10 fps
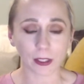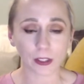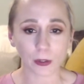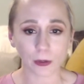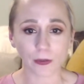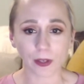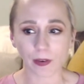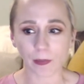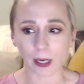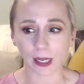two
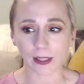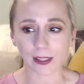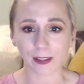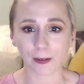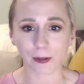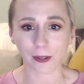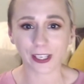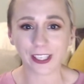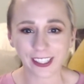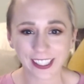favorite bands in the
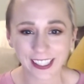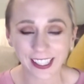world.